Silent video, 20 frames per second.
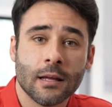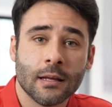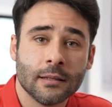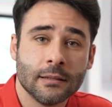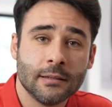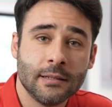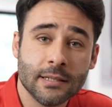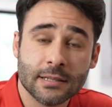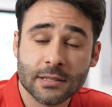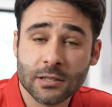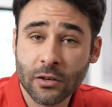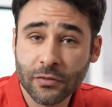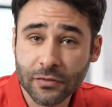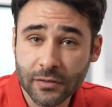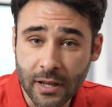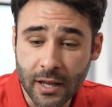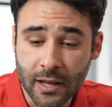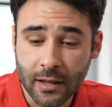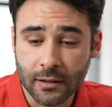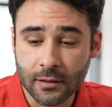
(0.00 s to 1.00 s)
The
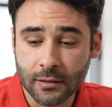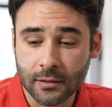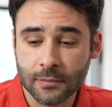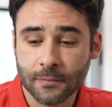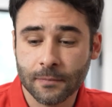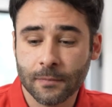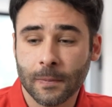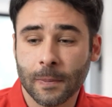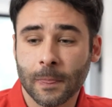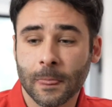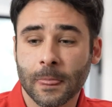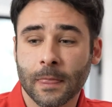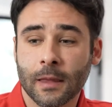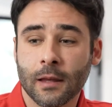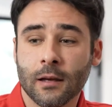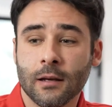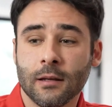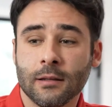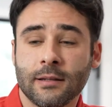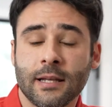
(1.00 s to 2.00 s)
SoftHand,
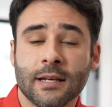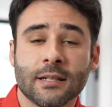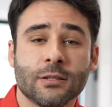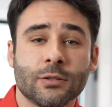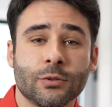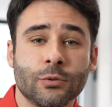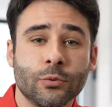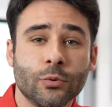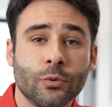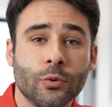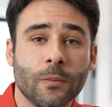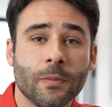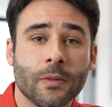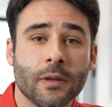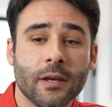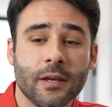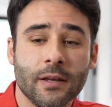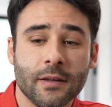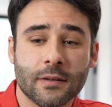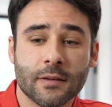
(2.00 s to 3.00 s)
thanks to
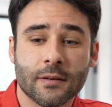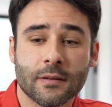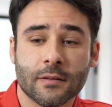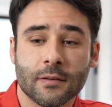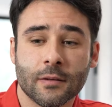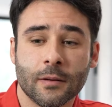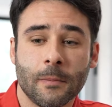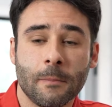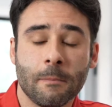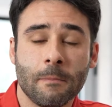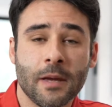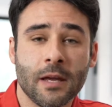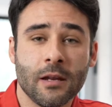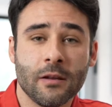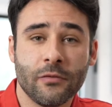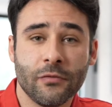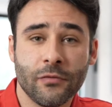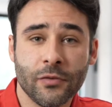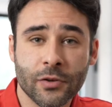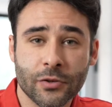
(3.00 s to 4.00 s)
its
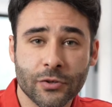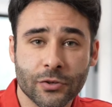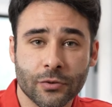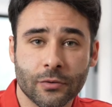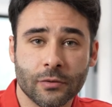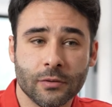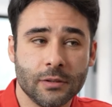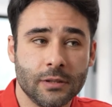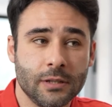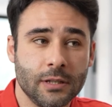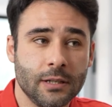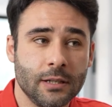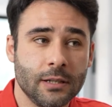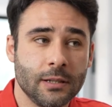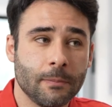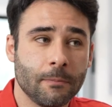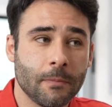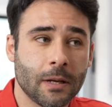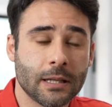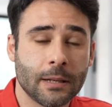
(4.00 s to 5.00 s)
main feature, the
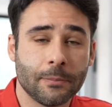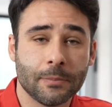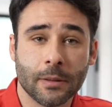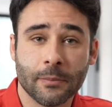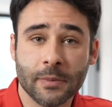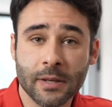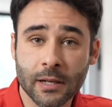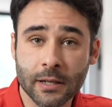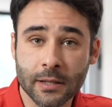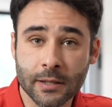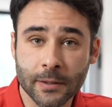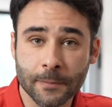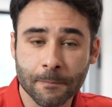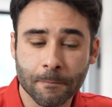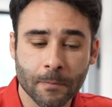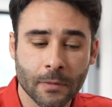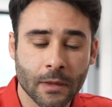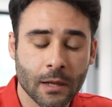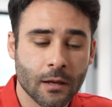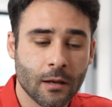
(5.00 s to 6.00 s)
adaptability,
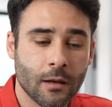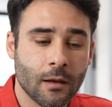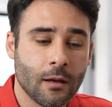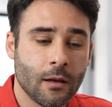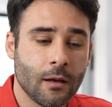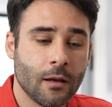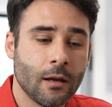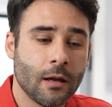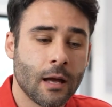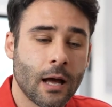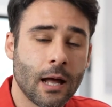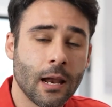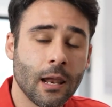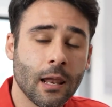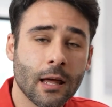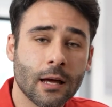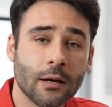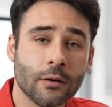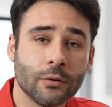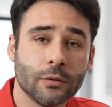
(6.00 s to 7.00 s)

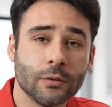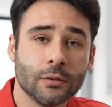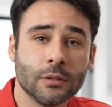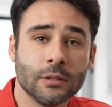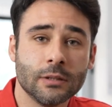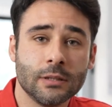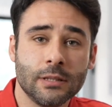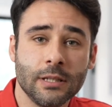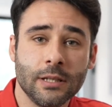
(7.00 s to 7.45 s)
allow the